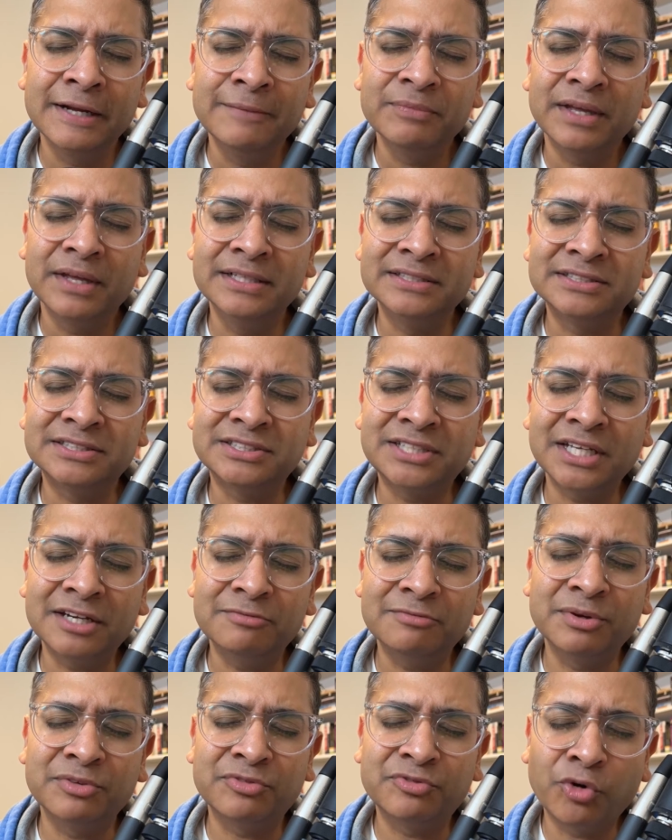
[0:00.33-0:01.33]
instead of,
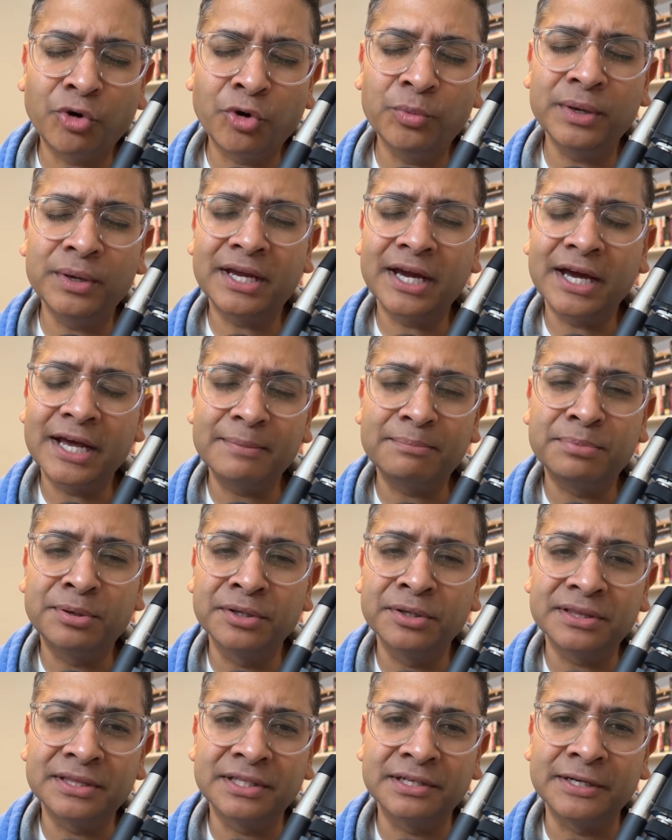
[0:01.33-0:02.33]
before we kind of
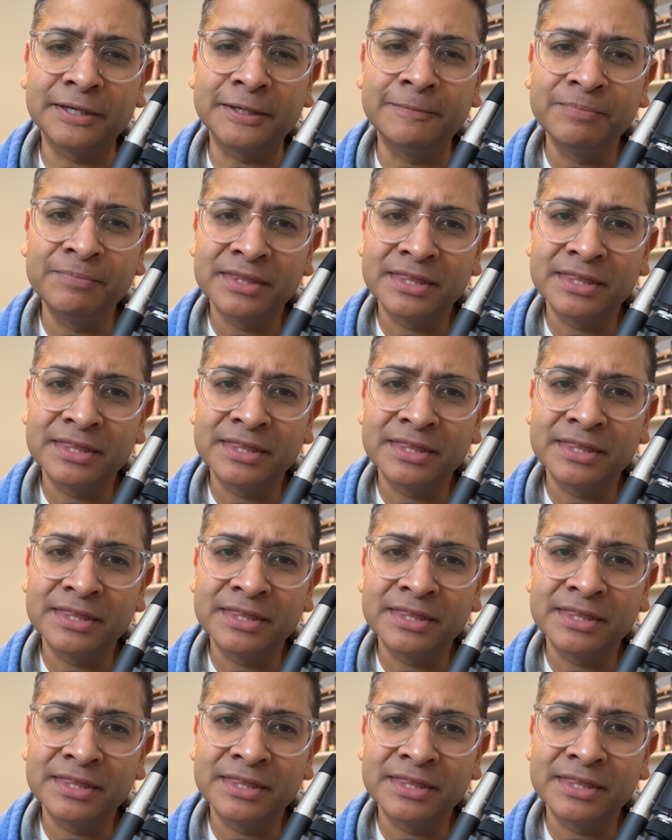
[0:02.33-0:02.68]
put the